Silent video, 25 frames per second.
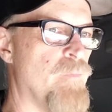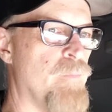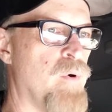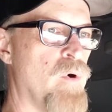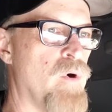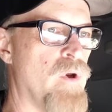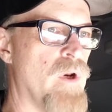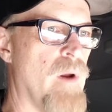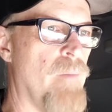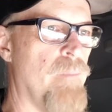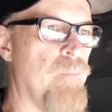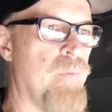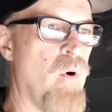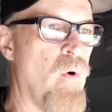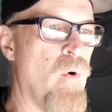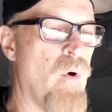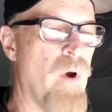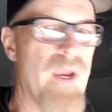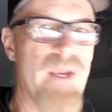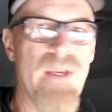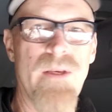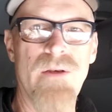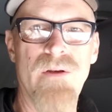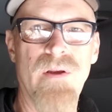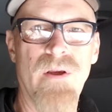put a
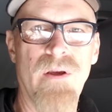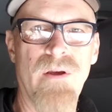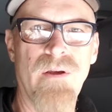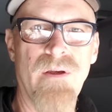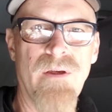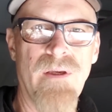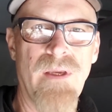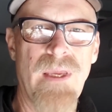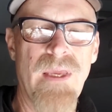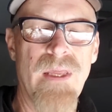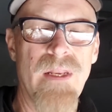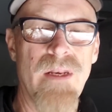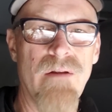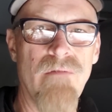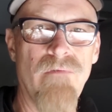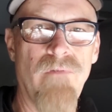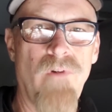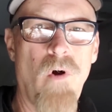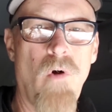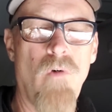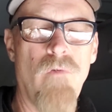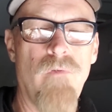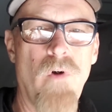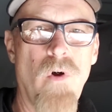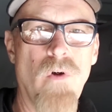point in
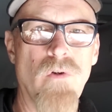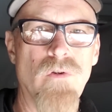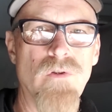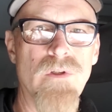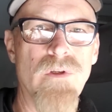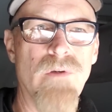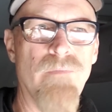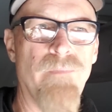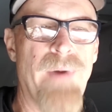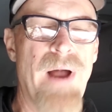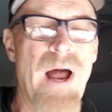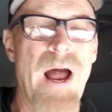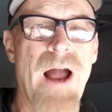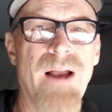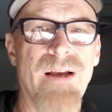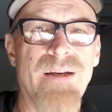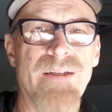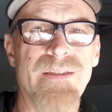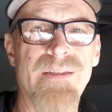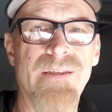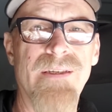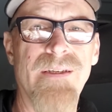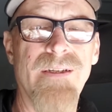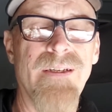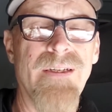Volvo's
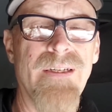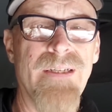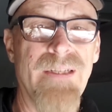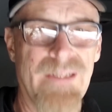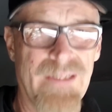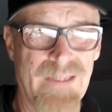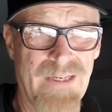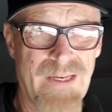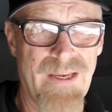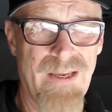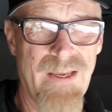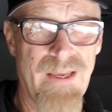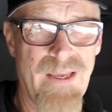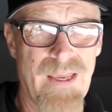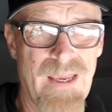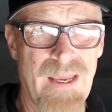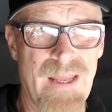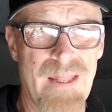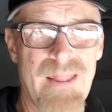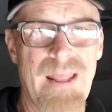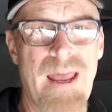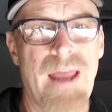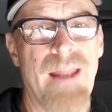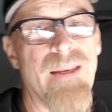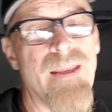box
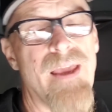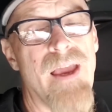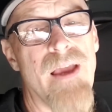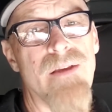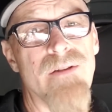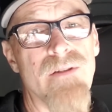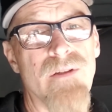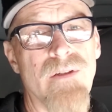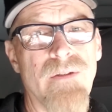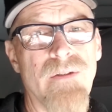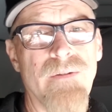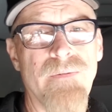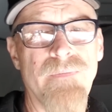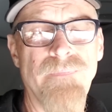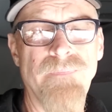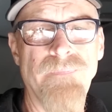in that case.